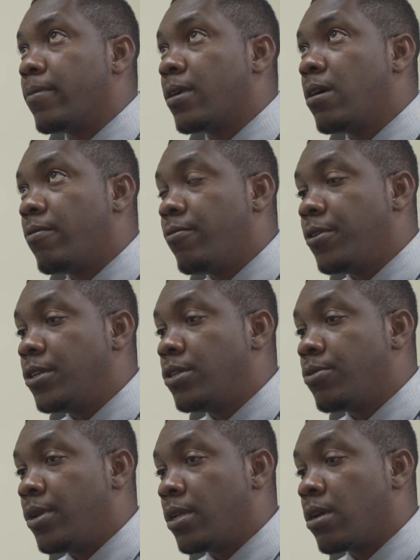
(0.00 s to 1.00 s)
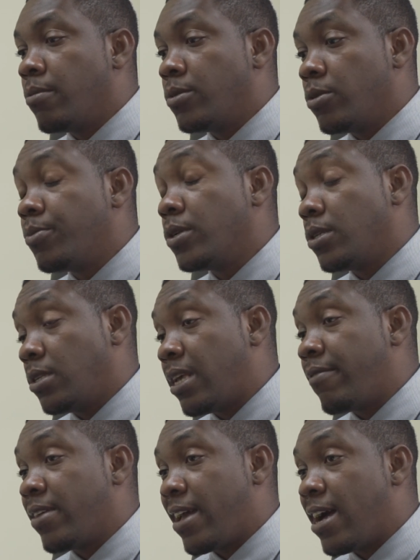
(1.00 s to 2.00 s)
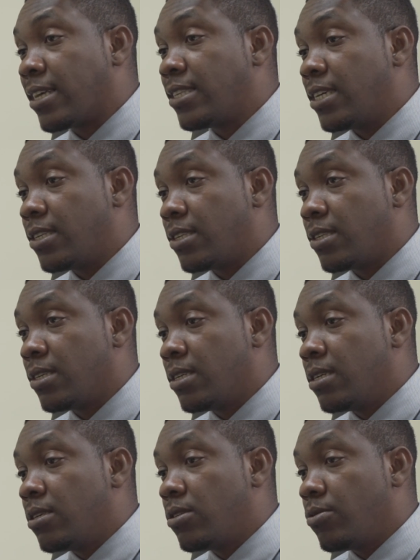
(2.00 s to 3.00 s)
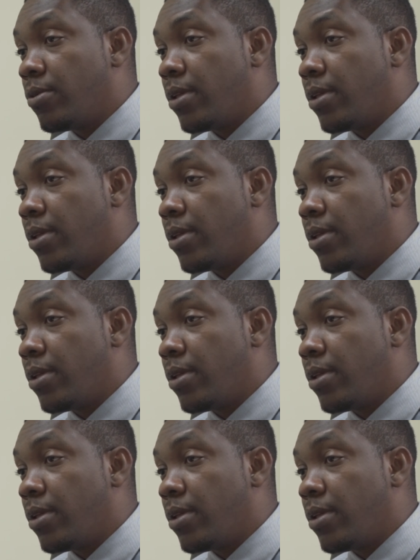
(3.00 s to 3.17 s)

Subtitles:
coverage when it comes to persons having access to